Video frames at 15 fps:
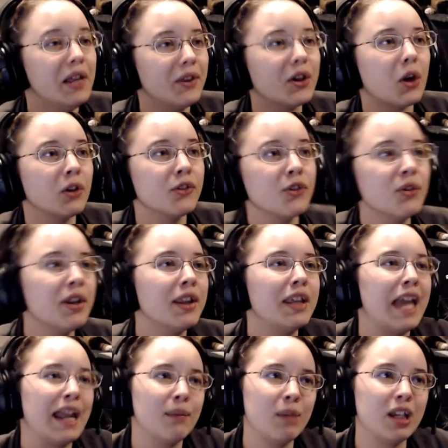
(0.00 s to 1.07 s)
the cartoon and the
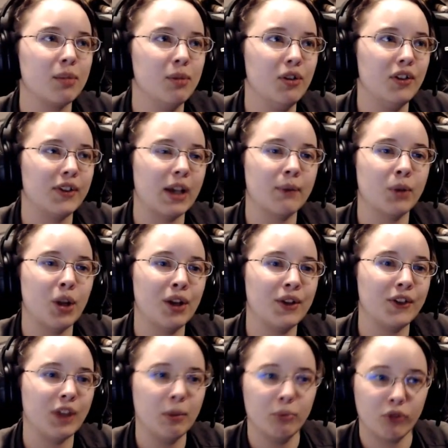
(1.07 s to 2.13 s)
anime communities have a lot of the
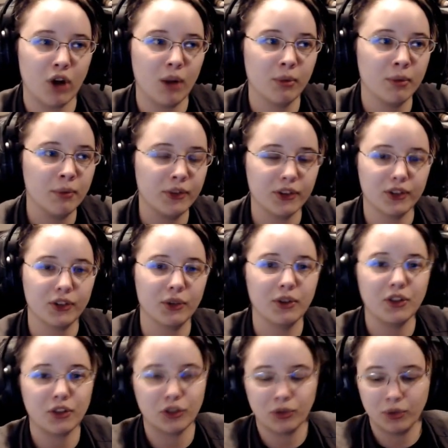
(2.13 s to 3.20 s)
same problems, so I
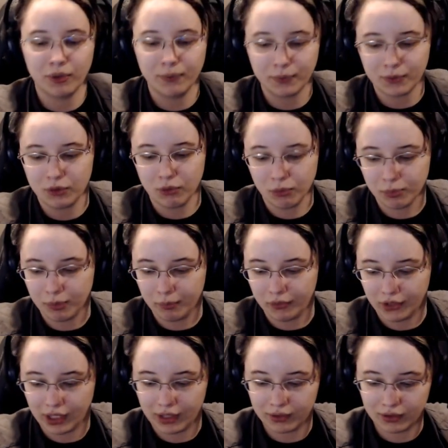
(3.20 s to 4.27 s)
just sort of grouped them
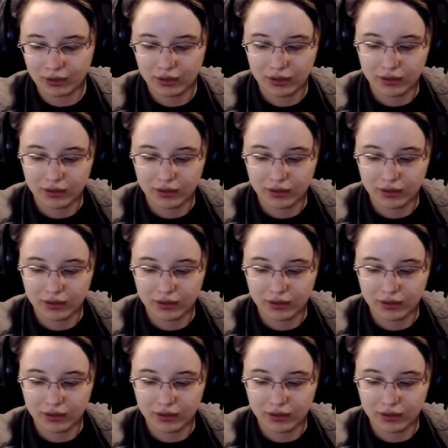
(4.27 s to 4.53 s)
together.